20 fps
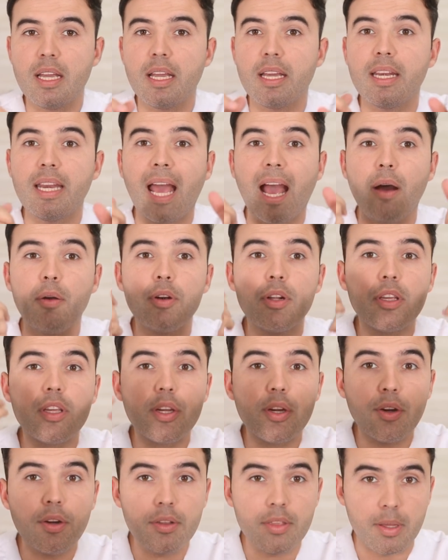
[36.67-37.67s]
and how to
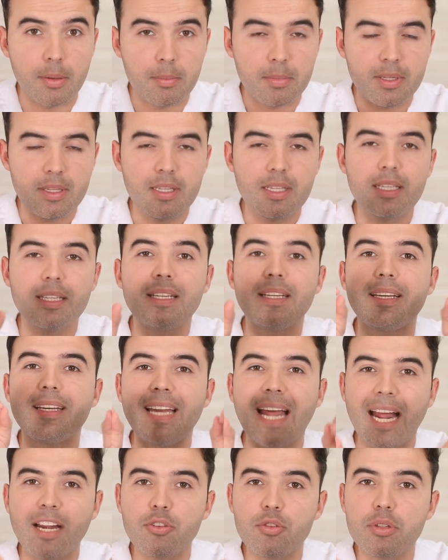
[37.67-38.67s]
cure them
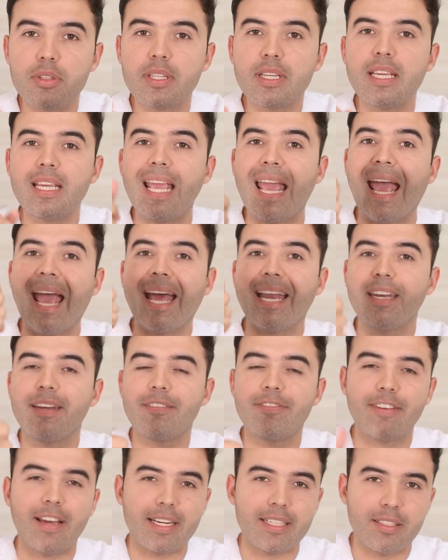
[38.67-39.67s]
naturally and
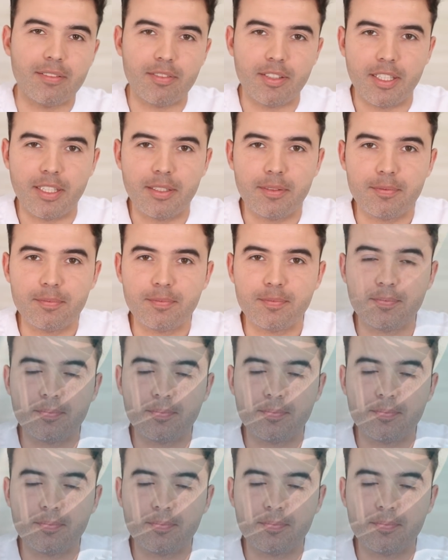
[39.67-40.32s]
effectively.